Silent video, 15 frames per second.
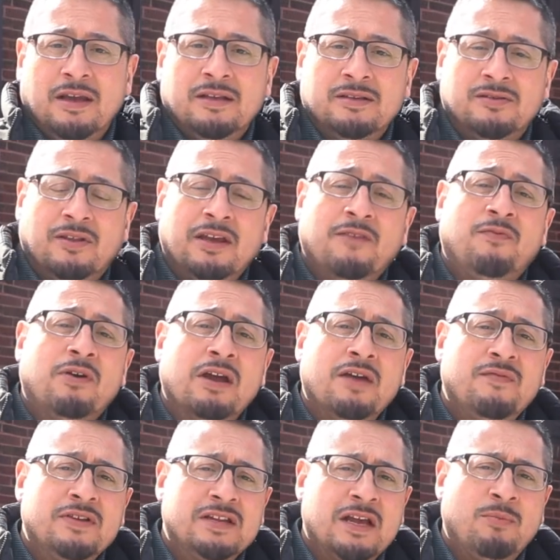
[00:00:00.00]
So therefore,
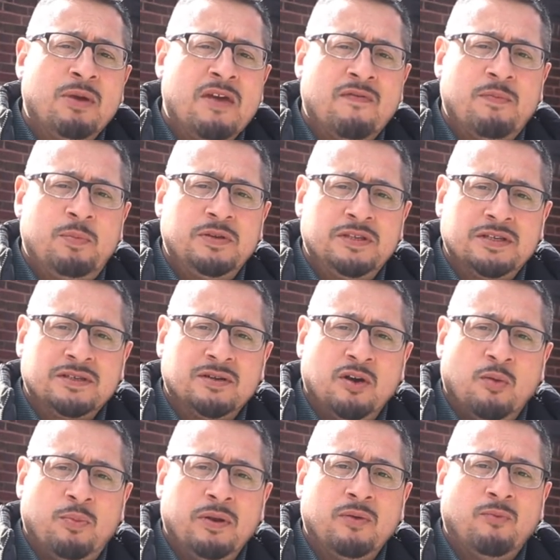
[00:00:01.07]
every time we have a position
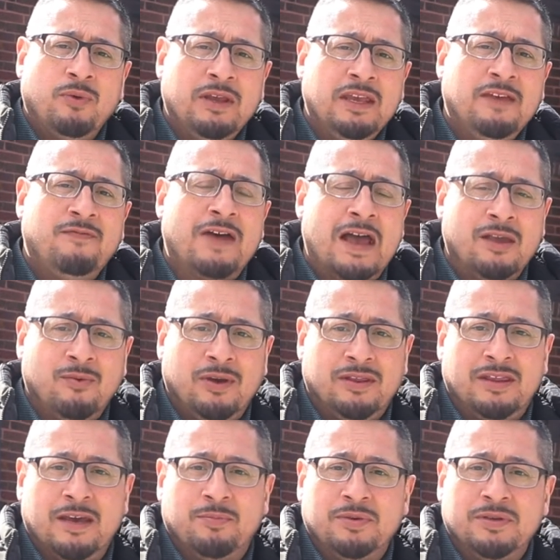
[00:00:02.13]
open, we
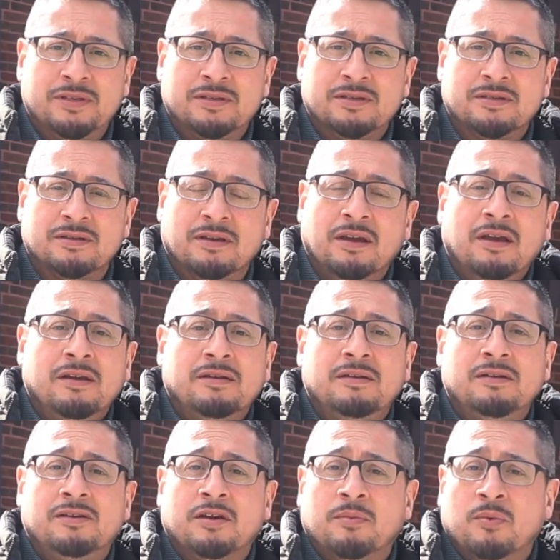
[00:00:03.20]
evaluate that position to
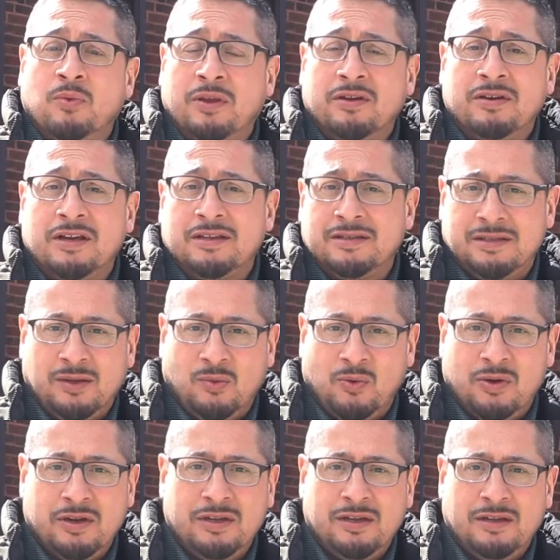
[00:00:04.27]
determine whether or not it's still
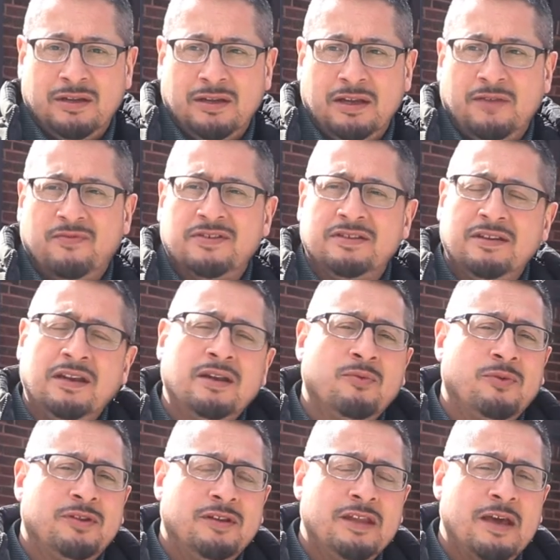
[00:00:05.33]
warranted, if it's needed
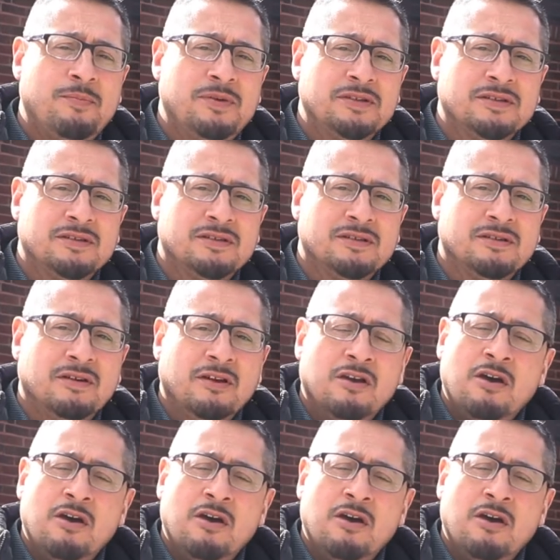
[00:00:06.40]
within that position,